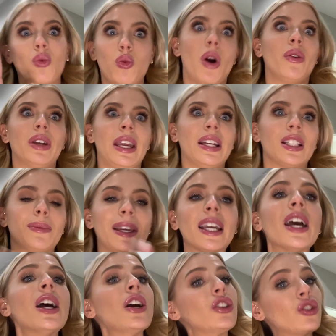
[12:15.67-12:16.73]
well, can't speak.
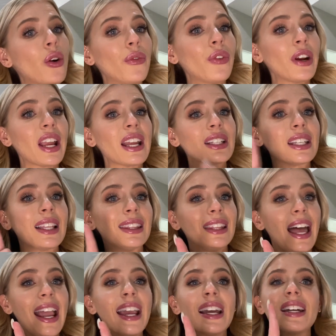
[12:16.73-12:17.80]
Don't forget to
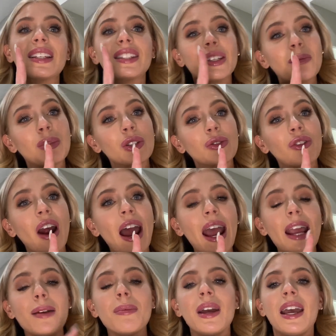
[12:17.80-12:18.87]
like,
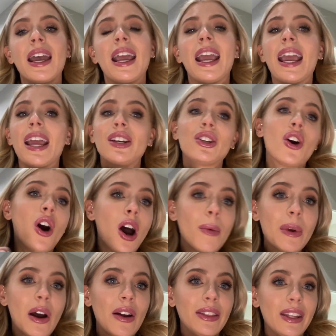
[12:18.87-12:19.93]
subscribe, and
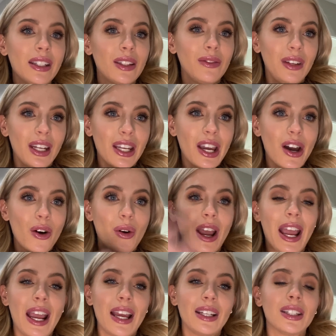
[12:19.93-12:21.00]
comment on this video
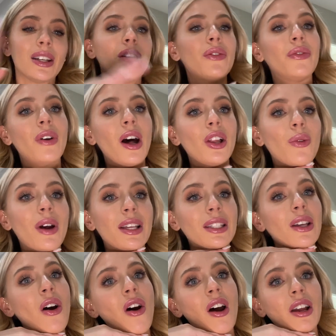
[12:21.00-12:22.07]
and follow us
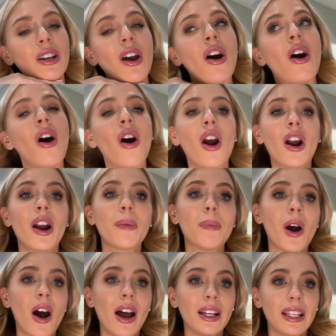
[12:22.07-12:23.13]
on our
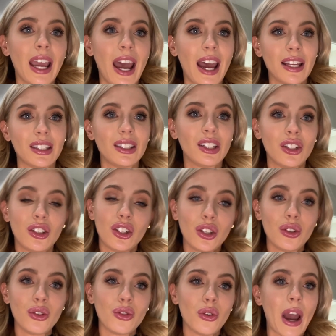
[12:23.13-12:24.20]
podcast
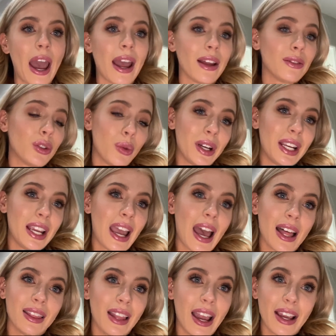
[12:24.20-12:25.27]
to Twinning
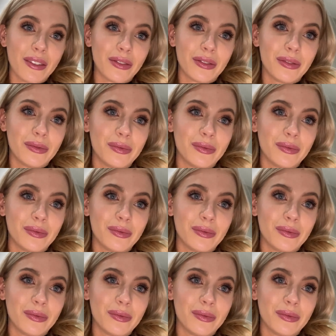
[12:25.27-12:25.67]
at Life.